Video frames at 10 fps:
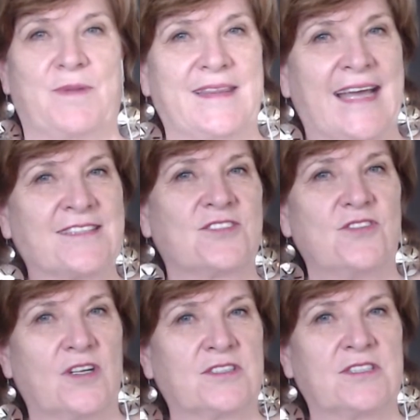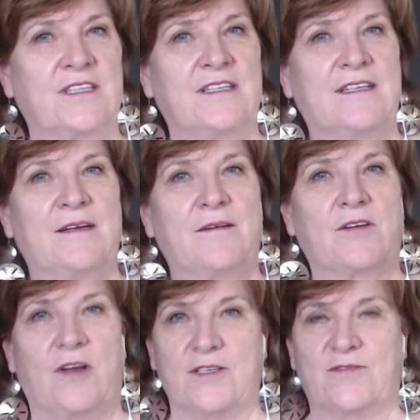but that's not
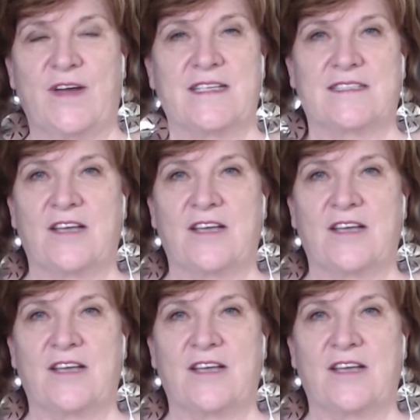close friends.